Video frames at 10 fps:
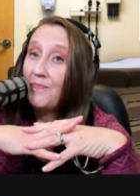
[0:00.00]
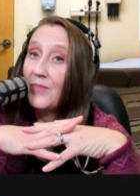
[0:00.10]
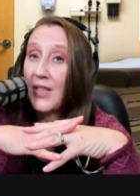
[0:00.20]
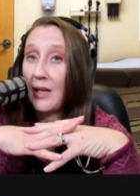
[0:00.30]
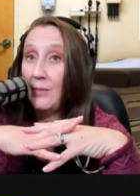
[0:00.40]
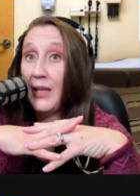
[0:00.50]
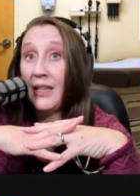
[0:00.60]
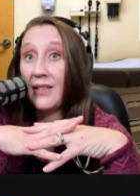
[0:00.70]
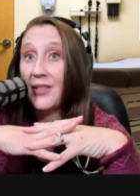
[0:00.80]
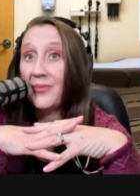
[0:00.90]

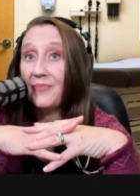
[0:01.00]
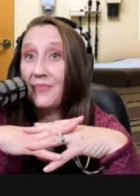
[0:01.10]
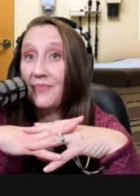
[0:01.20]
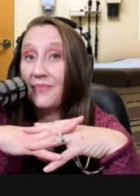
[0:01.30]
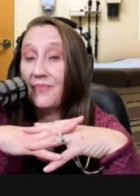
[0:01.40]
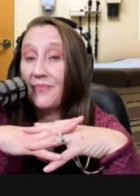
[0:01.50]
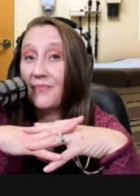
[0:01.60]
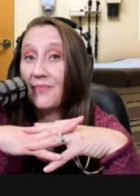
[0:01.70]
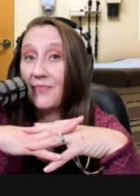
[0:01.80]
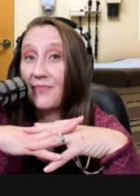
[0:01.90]
diabetes,
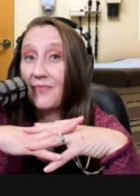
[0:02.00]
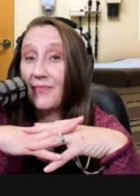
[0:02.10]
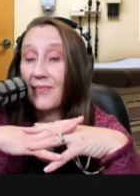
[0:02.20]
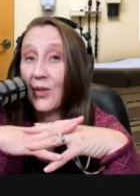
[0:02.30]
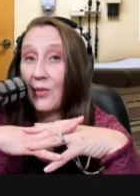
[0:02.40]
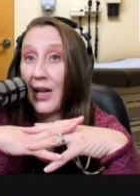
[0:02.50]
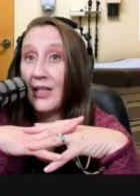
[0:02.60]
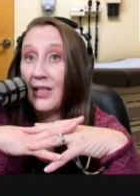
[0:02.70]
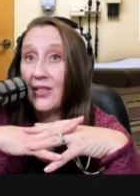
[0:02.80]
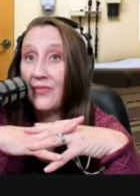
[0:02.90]

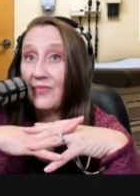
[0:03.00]
right?